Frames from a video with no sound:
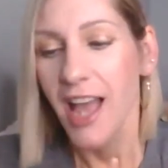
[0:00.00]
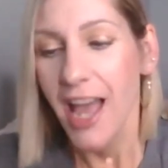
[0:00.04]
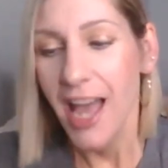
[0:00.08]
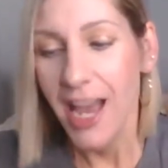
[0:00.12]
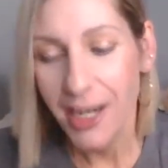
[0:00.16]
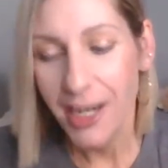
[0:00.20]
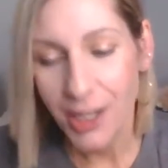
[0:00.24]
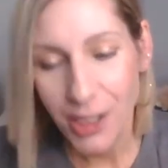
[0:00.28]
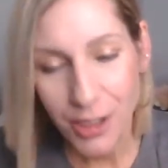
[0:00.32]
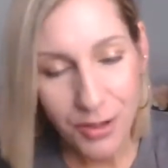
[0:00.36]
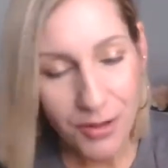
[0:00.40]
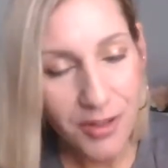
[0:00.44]

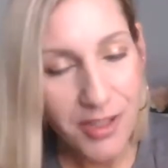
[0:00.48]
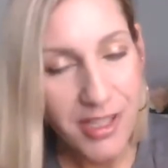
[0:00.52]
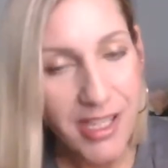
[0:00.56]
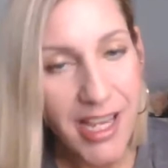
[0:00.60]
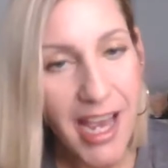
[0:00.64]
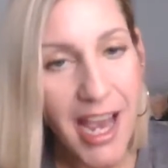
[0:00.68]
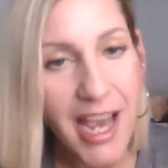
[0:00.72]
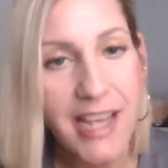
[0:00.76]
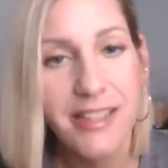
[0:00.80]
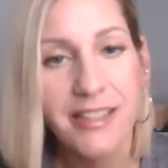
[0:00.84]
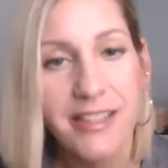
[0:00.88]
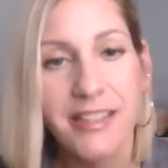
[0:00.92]

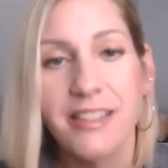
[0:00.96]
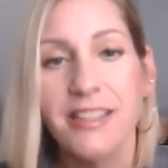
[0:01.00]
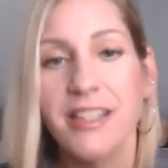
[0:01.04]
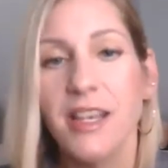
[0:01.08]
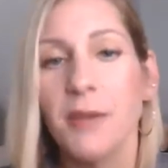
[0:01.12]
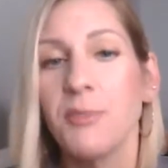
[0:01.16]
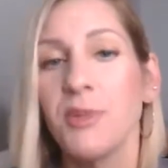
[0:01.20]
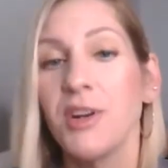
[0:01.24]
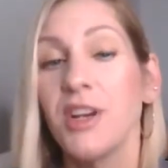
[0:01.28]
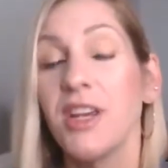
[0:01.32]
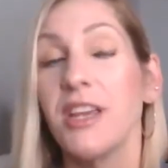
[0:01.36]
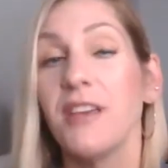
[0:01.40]
exercises.
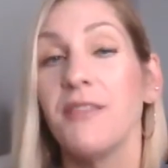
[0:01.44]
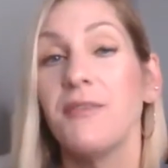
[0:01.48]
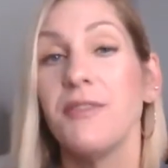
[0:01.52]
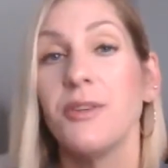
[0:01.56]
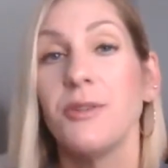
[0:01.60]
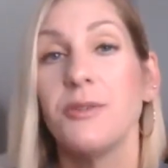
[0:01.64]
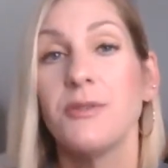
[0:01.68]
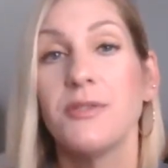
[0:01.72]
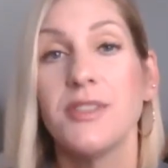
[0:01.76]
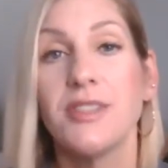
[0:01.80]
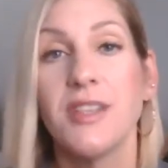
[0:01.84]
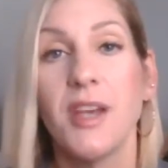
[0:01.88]
I'm going to give
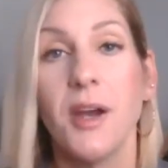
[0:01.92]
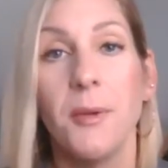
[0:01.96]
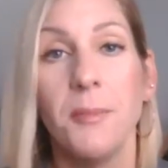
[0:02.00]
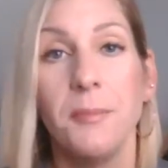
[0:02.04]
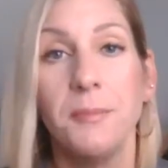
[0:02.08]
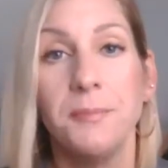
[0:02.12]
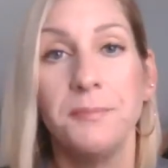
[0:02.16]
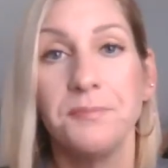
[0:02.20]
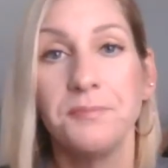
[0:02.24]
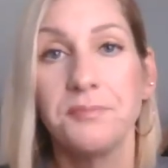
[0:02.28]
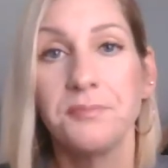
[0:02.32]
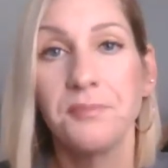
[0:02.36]
you
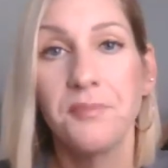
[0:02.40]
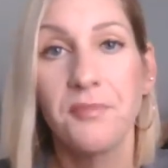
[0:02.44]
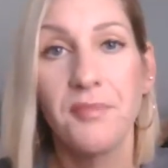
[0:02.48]
some